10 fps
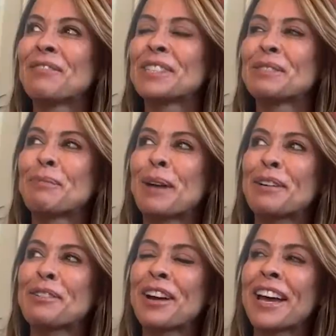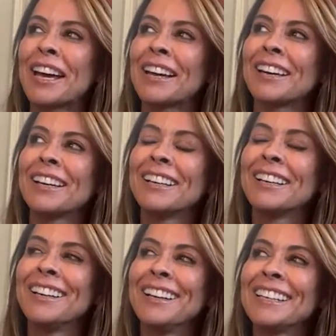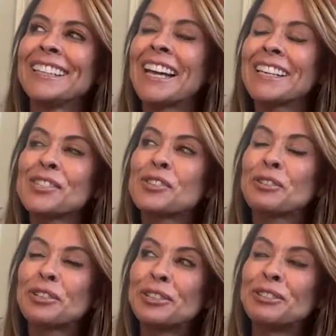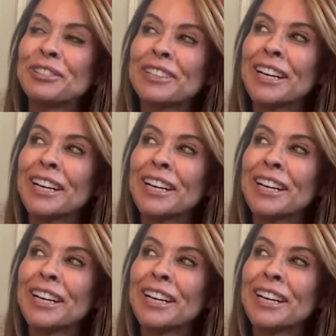was Brett Gray. That is true.